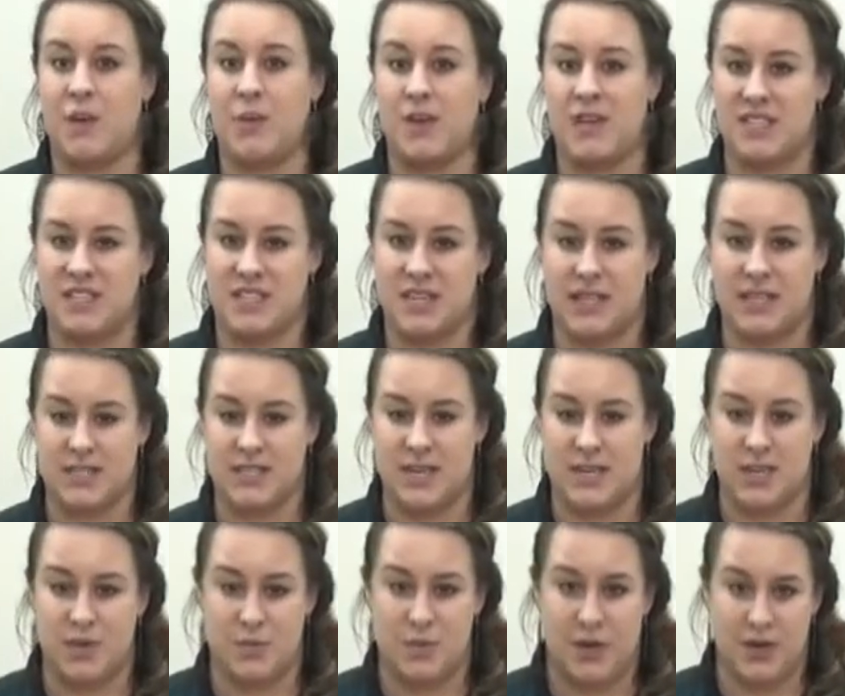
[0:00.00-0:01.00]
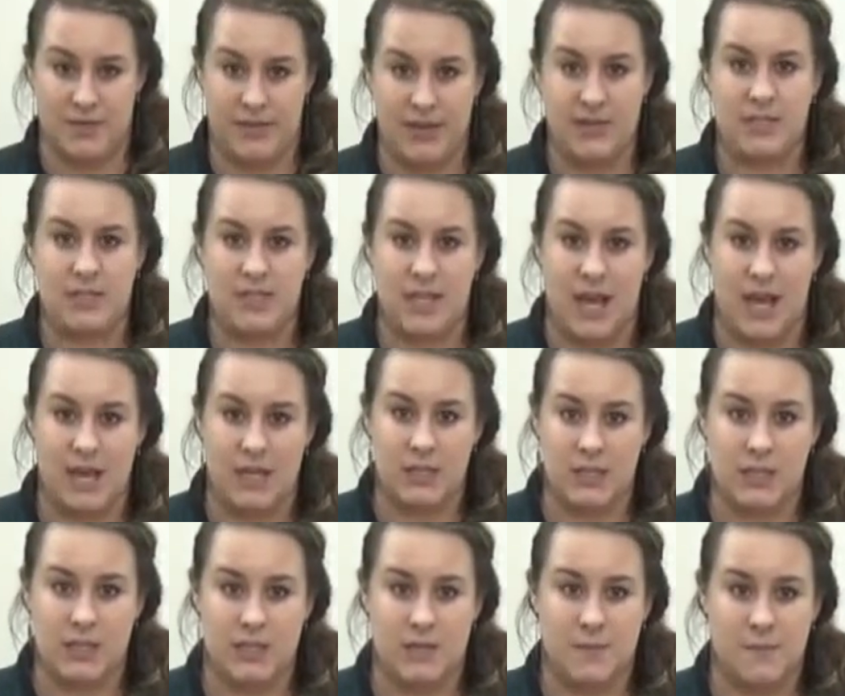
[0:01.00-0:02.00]
that we discussed on the previous
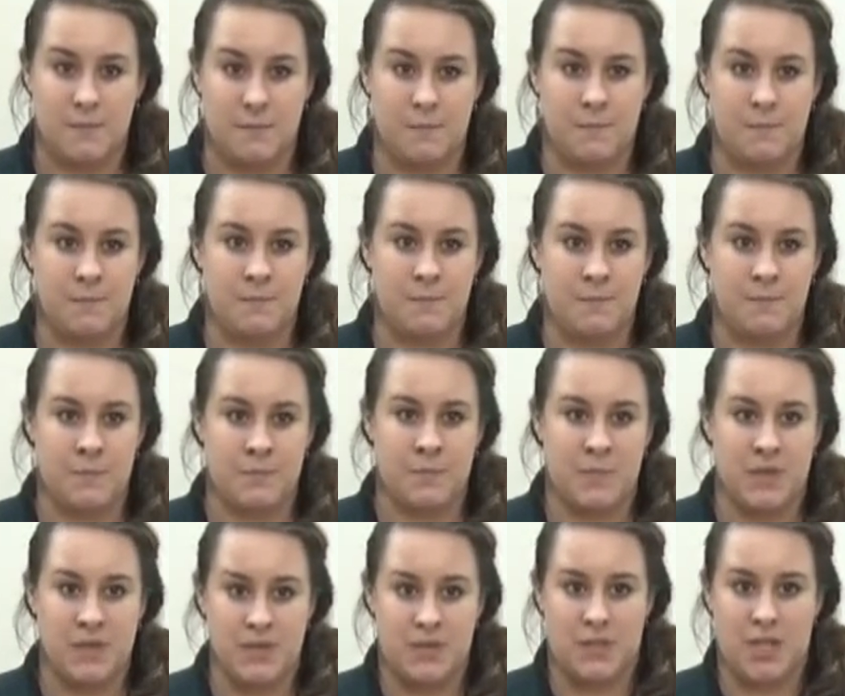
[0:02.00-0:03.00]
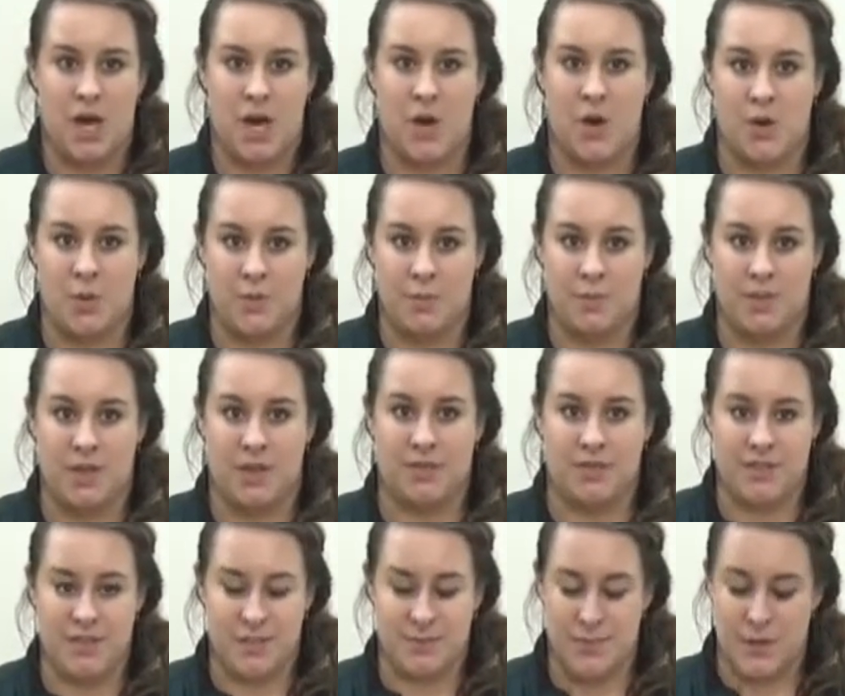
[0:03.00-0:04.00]
slides? So if
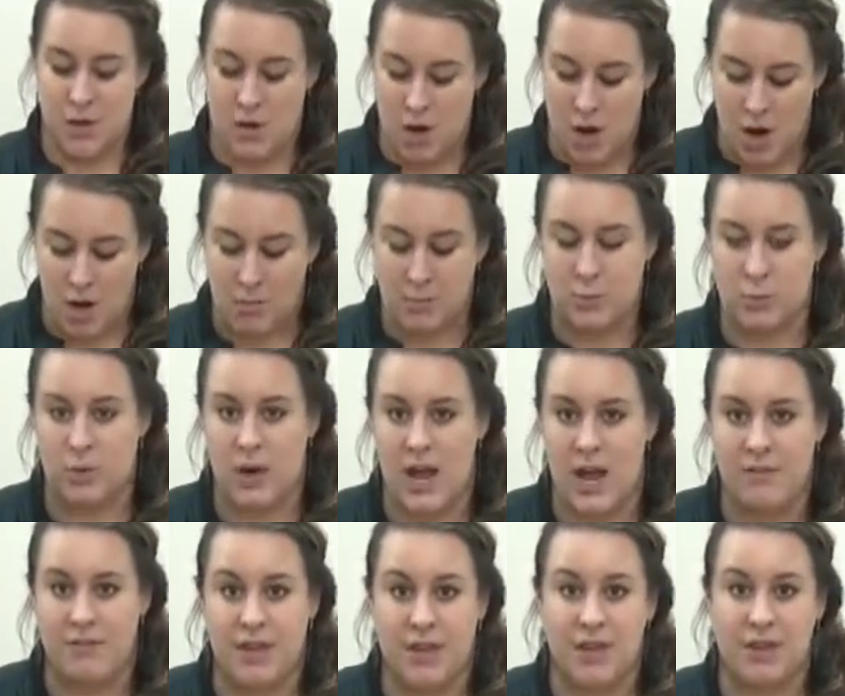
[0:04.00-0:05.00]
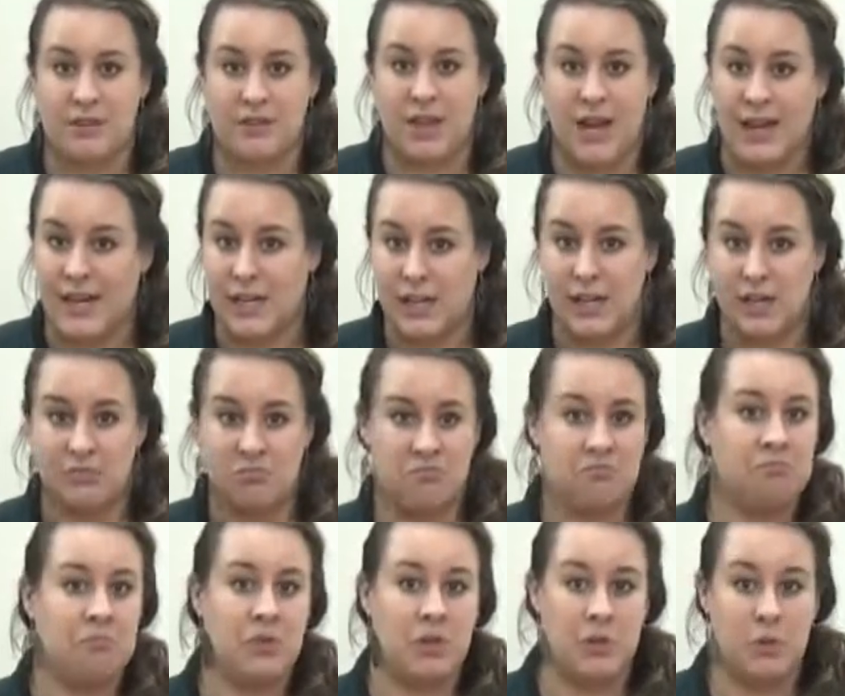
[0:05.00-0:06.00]
the spinner arms were heavier, lighter,
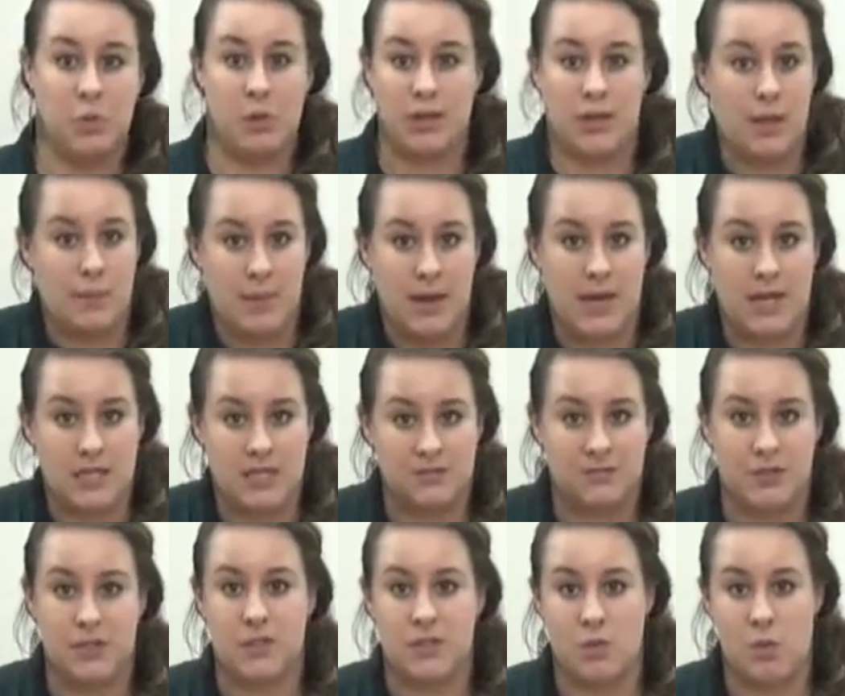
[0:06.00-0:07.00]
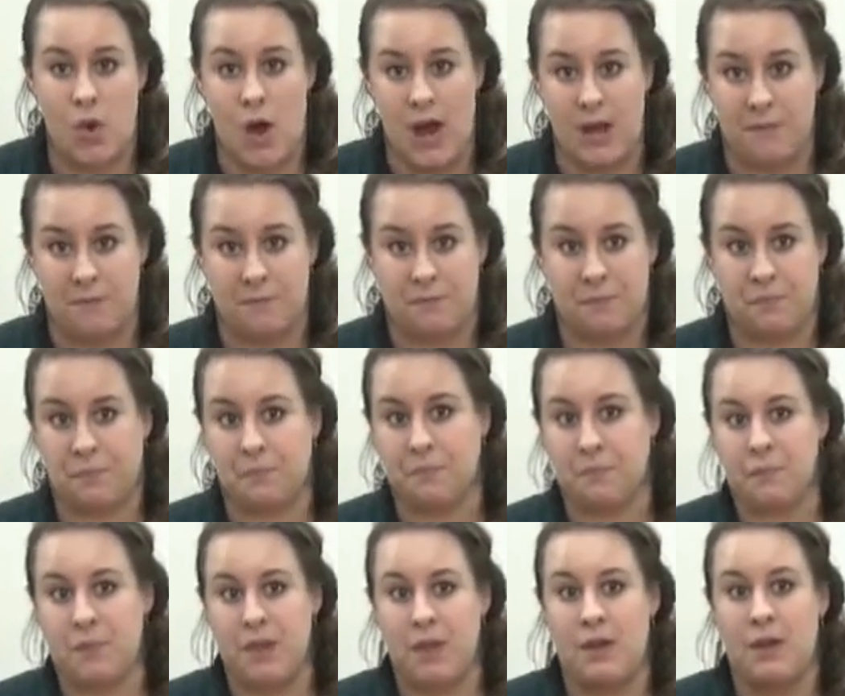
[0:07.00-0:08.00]
would that make a difference, and why?
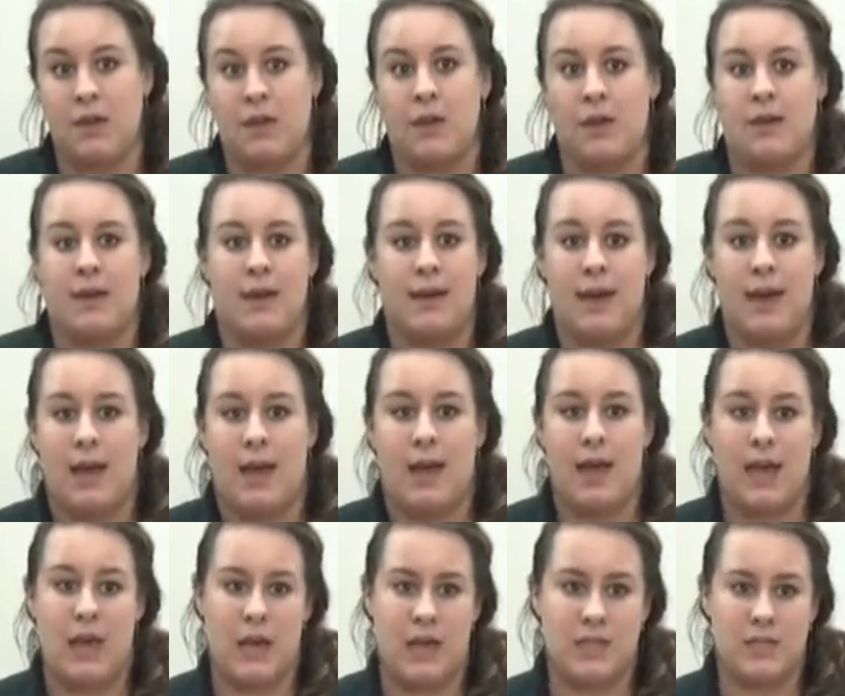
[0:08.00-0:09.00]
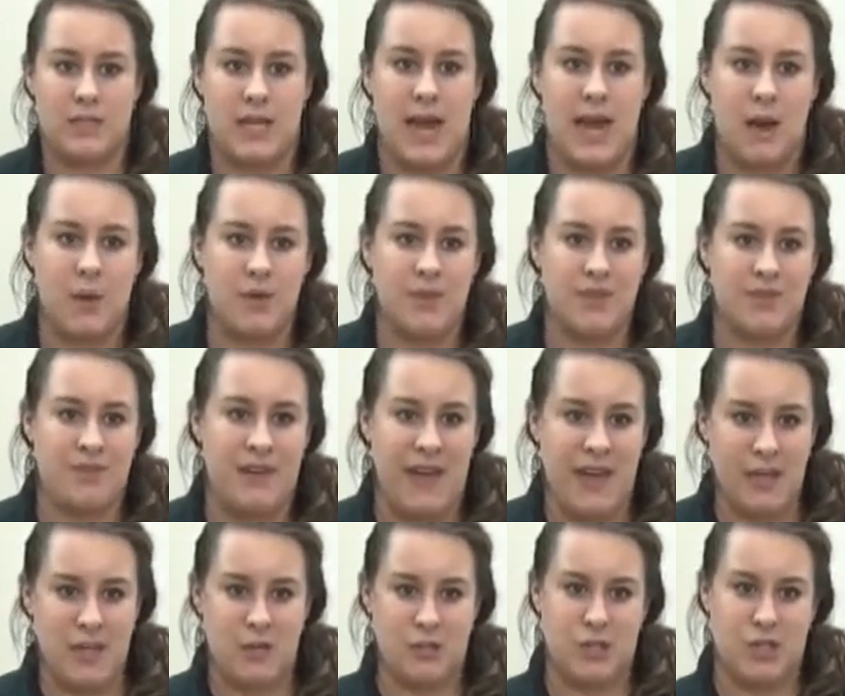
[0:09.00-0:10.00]
And how would the
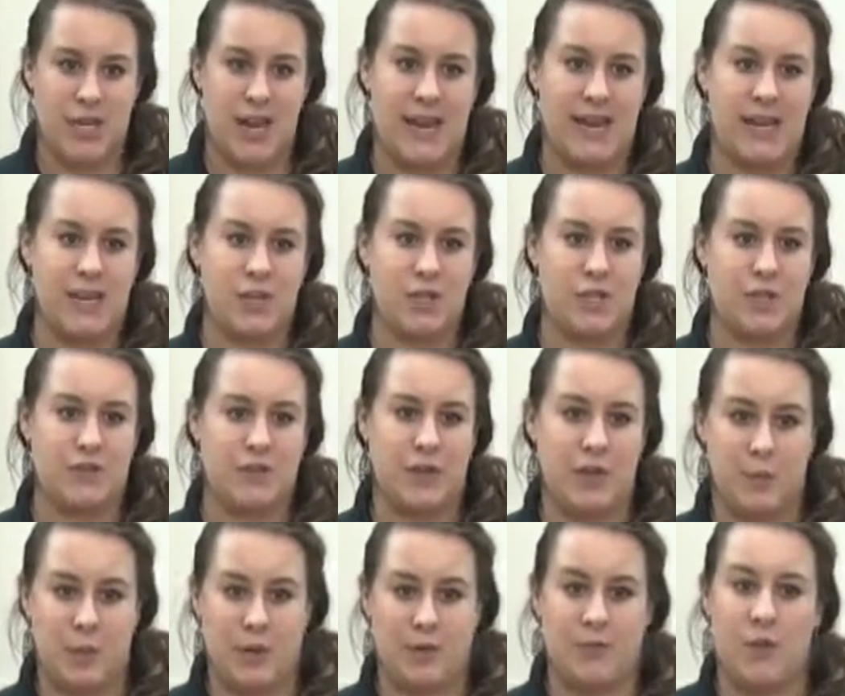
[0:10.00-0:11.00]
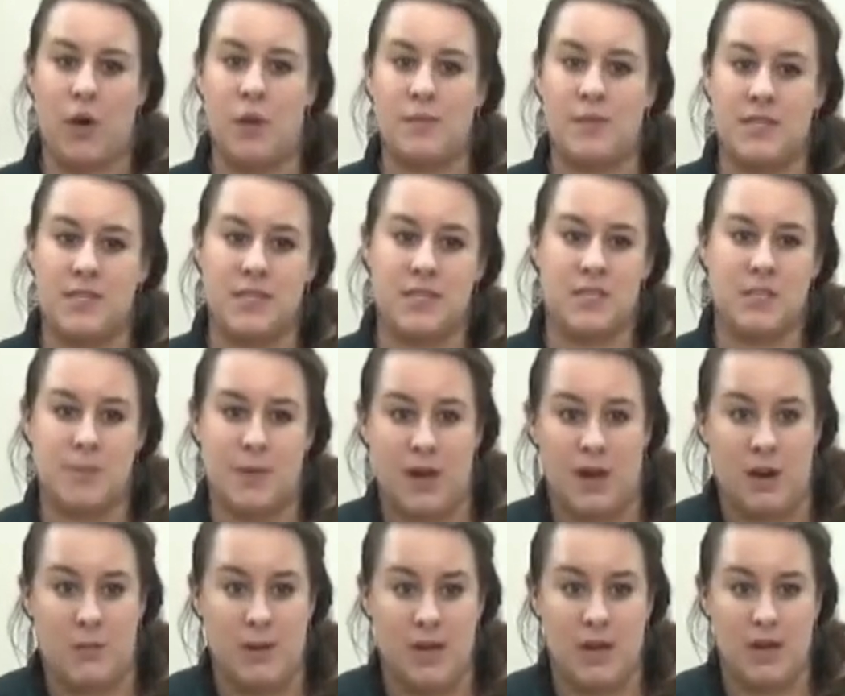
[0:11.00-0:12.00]
value change if we perform this
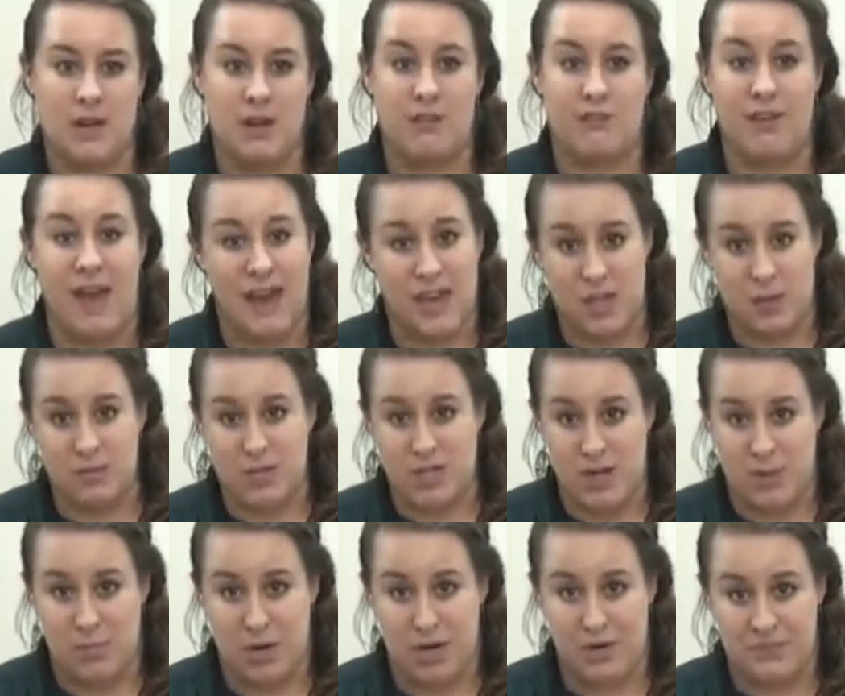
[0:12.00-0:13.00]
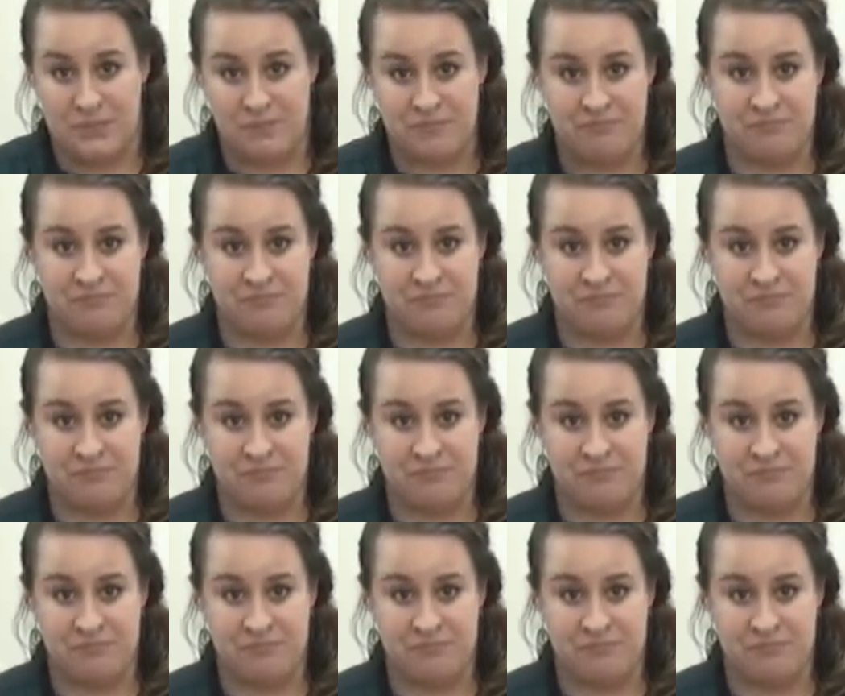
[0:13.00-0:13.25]
experiment in a vacuum chamber?